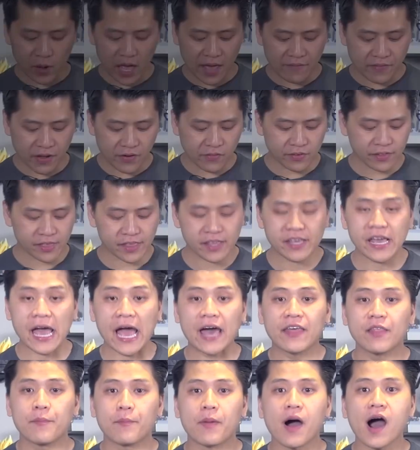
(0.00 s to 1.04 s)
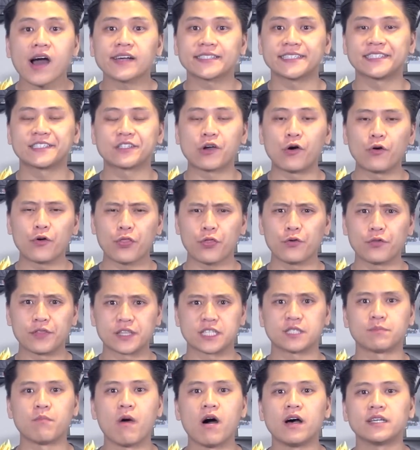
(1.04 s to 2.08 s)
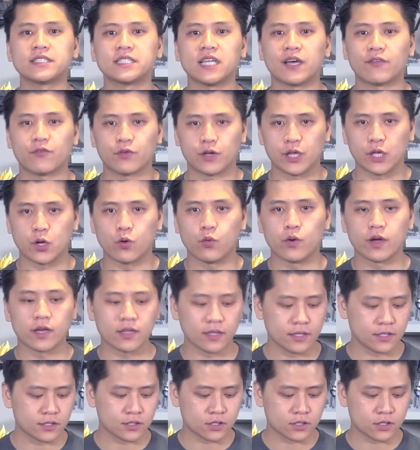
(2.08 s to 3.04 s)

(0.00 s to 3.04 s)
we have everything out of the box, let's go through the small stuff really quickly.